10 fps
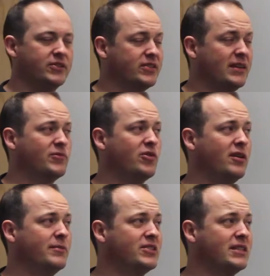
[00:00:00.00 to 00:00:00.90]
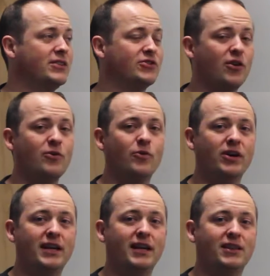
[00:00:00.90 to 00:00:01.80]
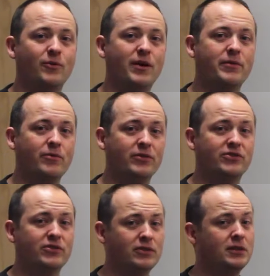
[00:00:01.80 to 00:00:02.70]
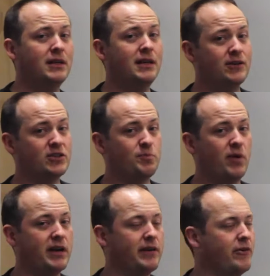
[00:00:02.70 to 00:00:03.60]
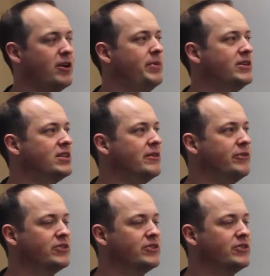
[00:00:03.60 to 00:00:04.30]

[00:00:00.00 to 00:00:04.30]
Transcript: Sometimes things don't work out the way we want to, despite our very best efforts.